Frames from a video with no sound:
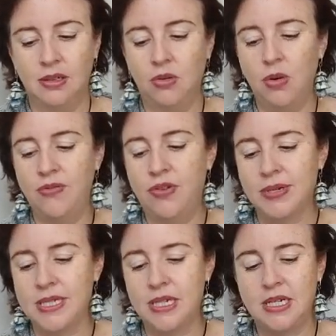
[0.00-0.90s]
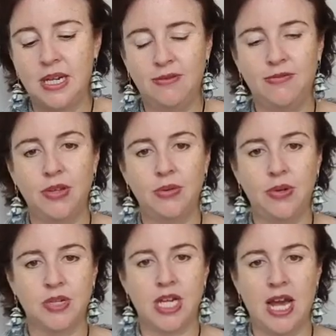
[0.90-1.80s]
or if you're sitting, feel
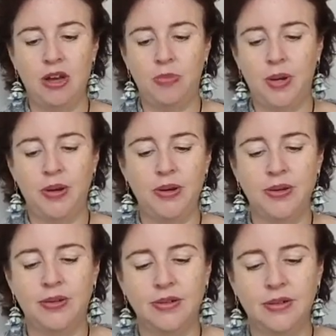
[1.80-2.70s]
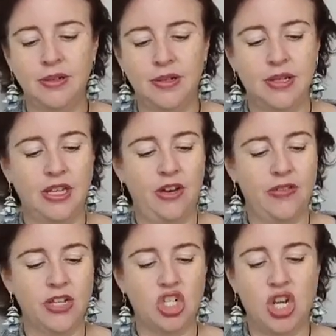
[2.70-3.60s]
your tailbone on
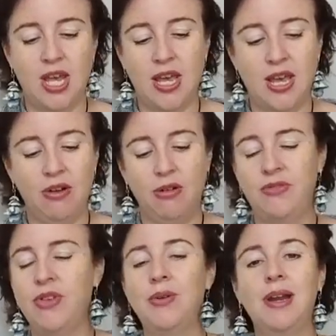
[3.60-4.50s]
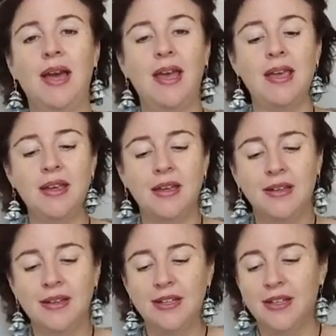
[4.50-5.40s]
the chair or if you're laying,
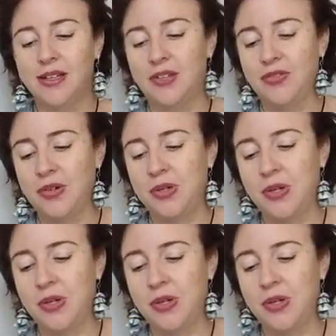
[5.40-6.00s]
feel